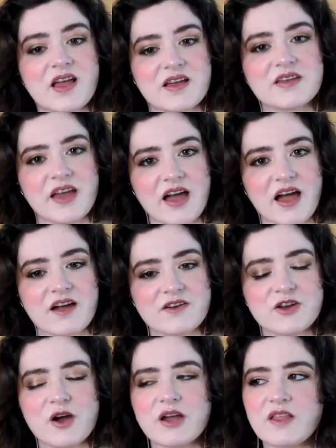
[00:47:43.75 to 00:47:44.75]
Yeah.
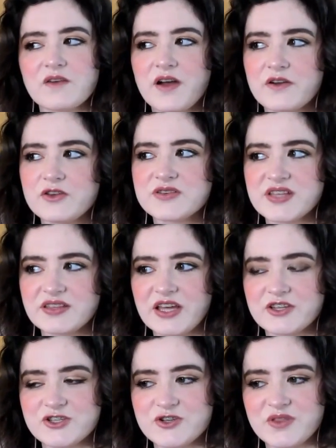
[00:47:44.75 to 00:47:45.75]
No, I love how you said that
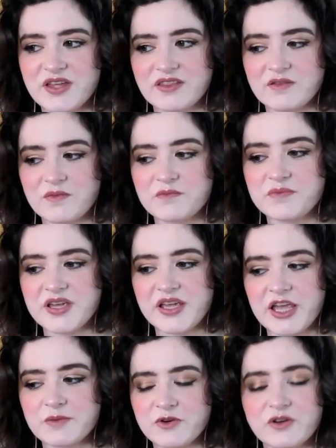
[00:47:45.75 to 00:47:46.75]
too, that being
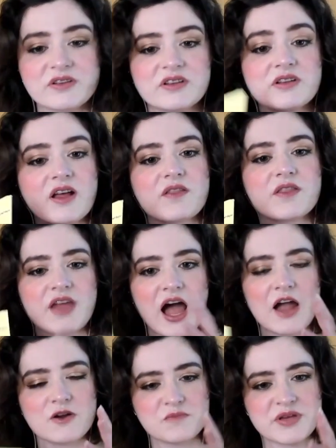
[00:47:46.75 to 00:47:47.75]
able, the
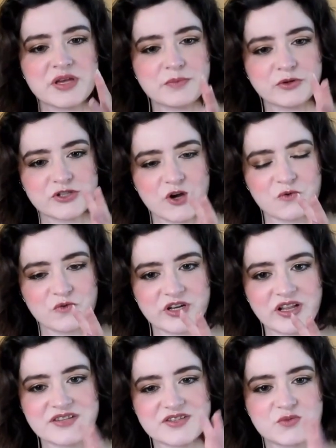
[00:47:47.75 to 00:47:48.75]
iron people don't
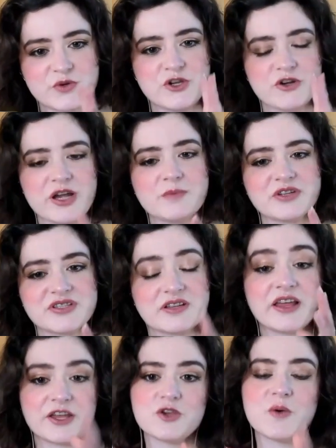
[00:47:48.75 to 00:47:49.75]
realize is when you're able to,
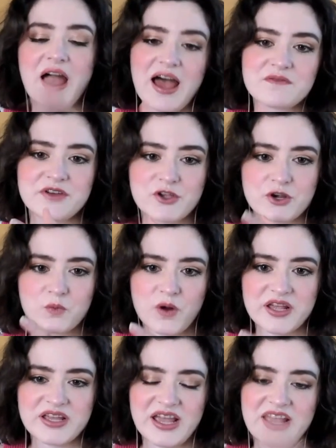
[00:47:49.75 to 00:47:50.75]
like, you having your
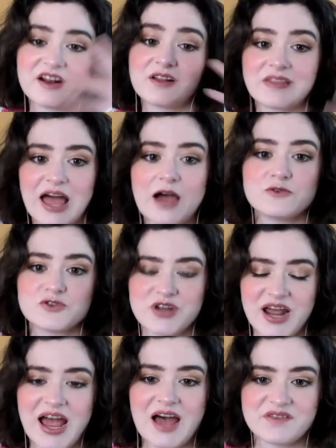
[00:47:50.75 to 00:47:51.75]
white cane allows you to
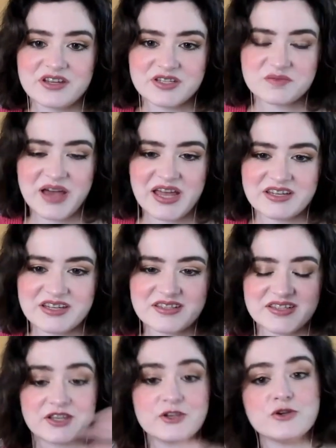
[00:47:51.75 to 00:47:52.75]
have independence.
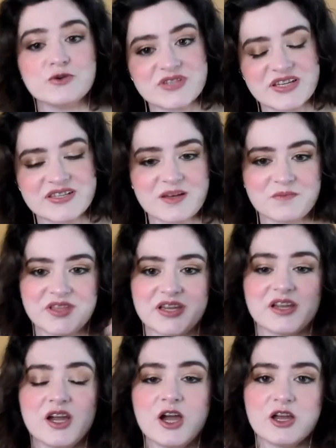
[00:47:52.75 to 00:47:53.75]
Like, using something
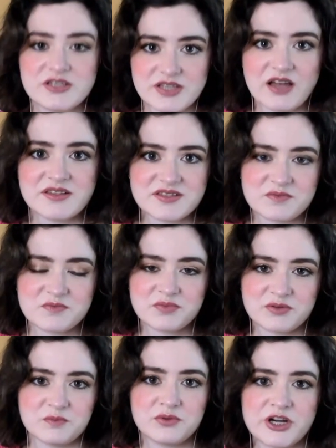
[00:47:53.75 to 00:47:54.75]
does
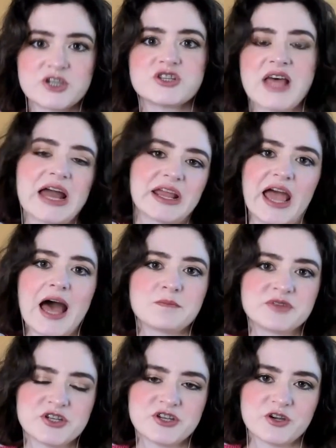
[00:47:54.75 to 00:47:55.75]
bridge that gap
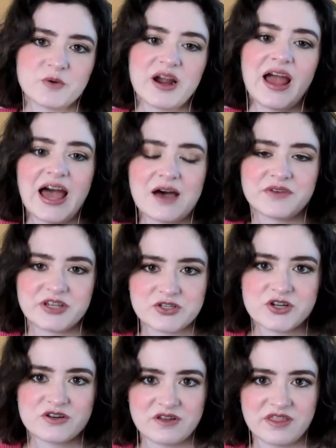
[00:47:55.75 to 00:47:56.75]
to you, or having
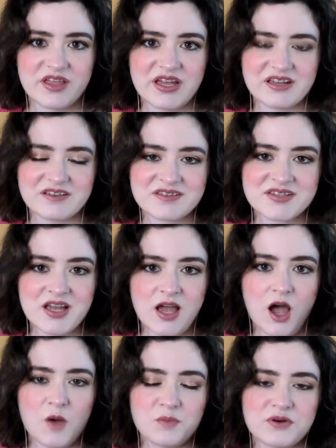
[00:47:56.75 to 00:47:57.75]
certain things
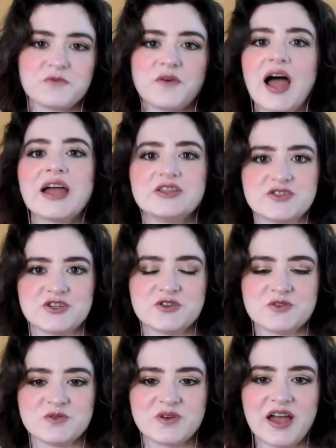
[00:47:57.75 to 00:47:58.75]
provides
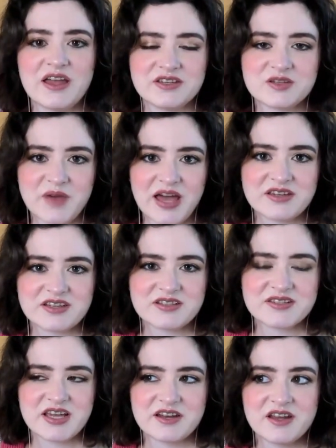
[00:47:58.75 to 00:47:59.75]
you independence.
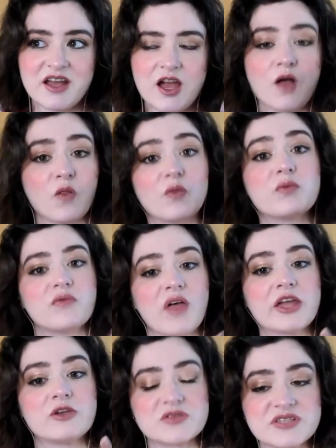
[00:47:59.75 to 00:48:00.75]
And
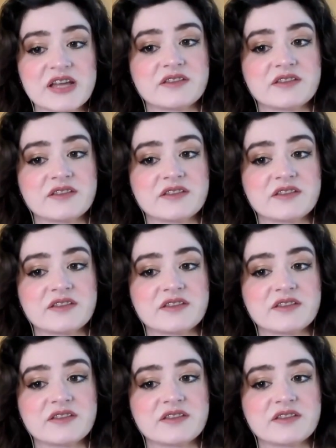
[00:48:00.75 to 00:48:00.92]
like you said,